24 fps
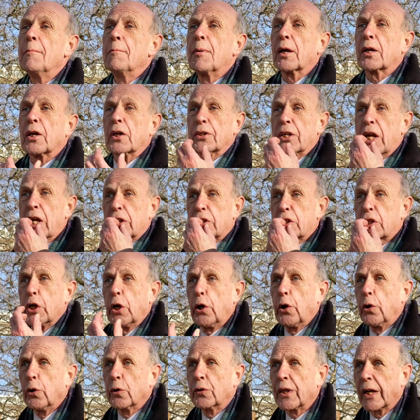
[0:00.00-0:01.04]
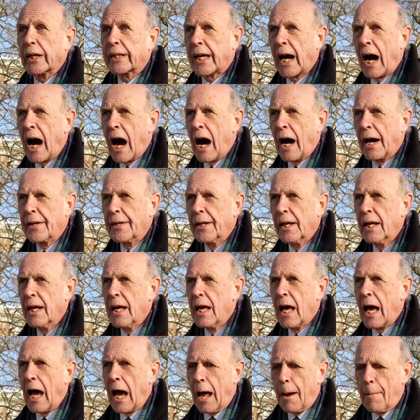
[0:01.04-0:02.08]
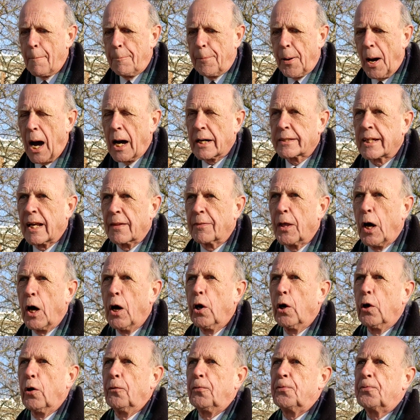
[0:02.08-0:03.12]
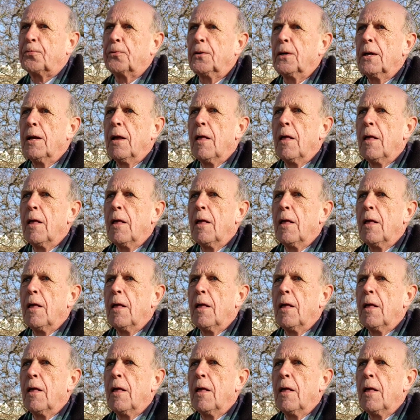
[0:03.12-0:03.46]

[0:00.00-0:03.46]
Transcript: Because it chewed the cud and parted the hoof.